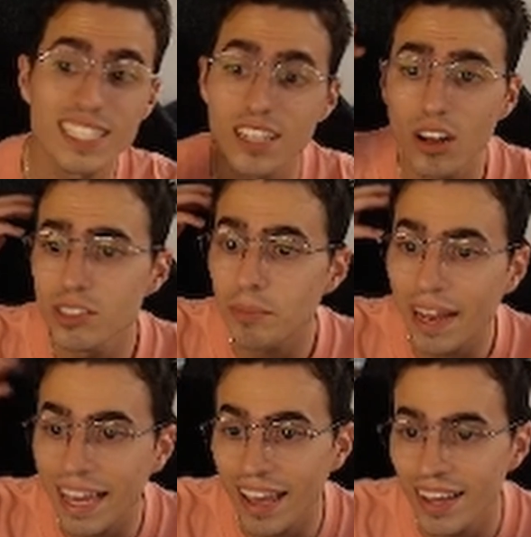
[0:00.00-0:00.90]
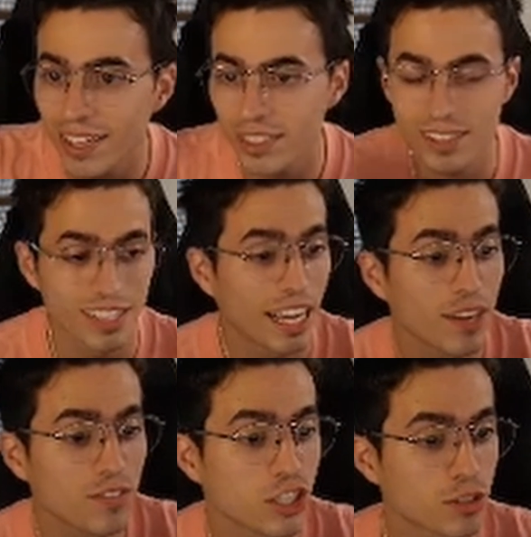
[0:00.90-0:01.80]
it all in my head? Could I have
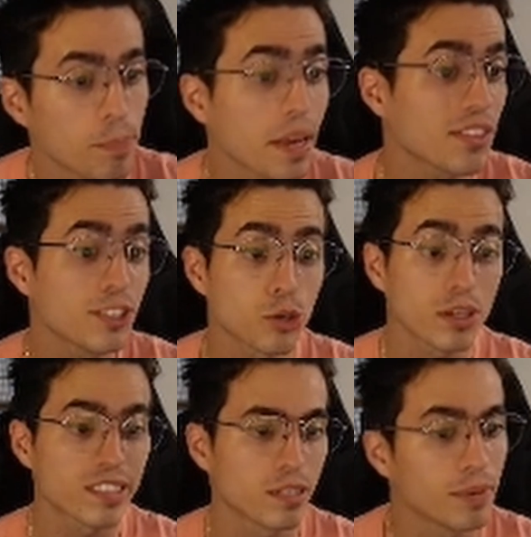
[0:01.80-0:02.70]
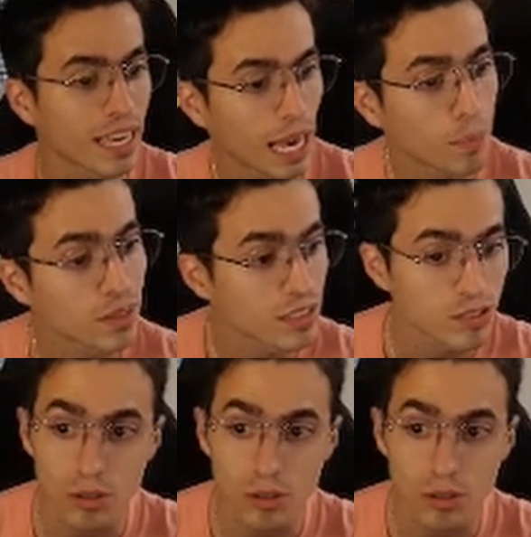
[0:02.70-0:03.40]
just made the choice to be happy this whole